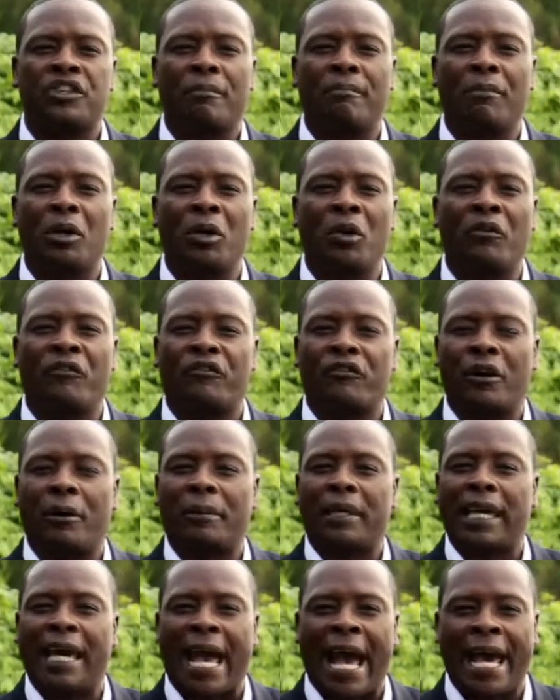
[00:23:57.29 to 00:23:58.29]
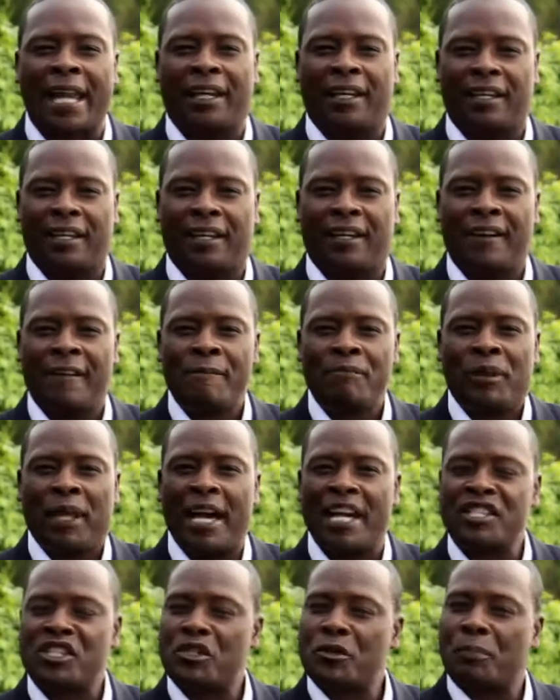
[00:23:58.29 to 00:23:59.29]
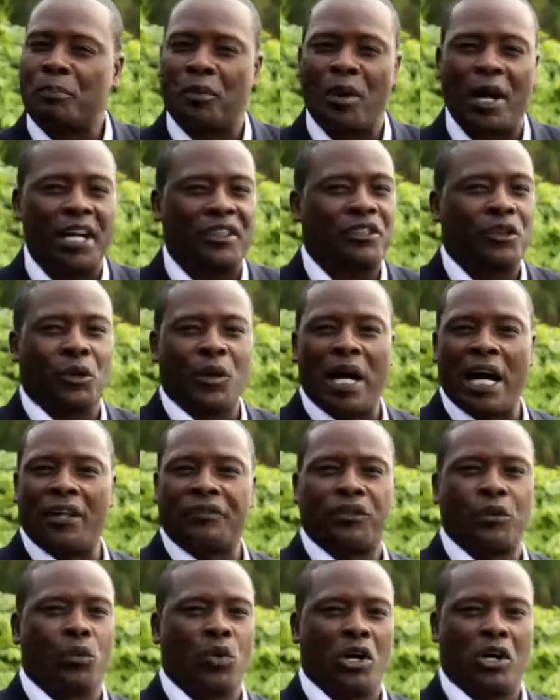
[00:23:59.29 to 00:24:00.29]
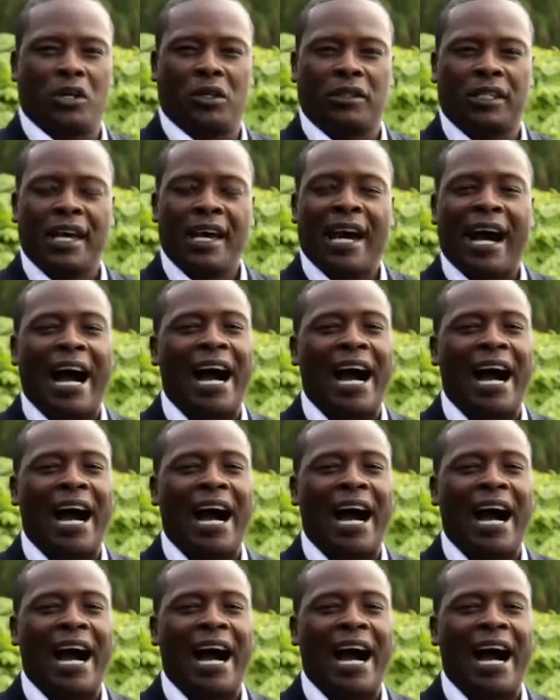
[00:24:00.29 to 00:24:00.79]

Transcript: to move from Canada and spread throughout the world?